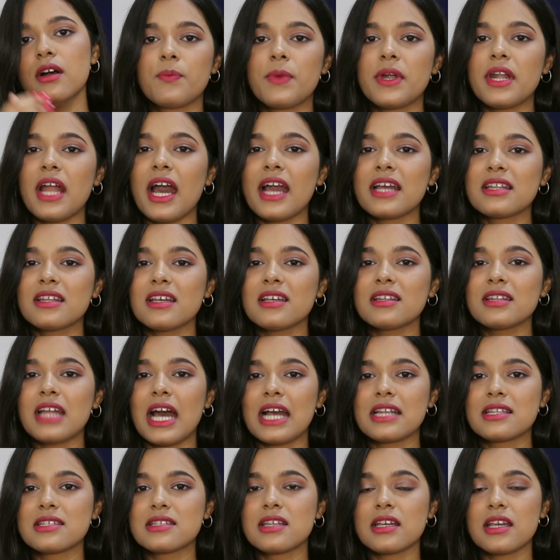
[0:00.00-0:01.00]
But I think
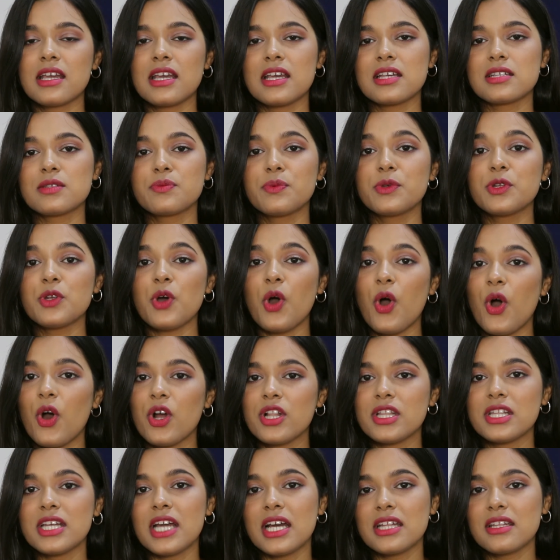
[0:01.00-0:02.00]
that's the case with
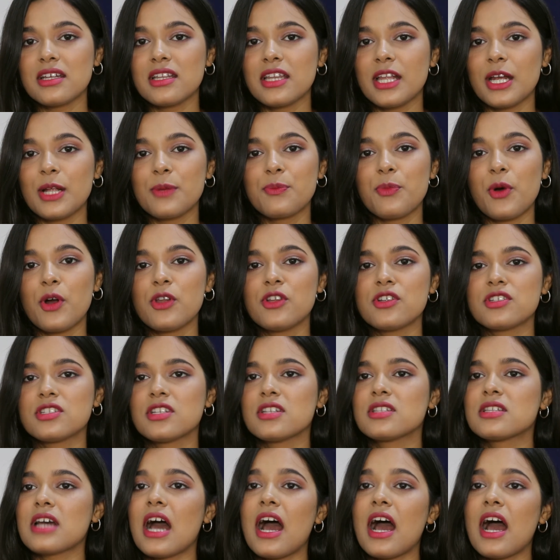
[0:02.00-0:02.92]
all the other nail polishes.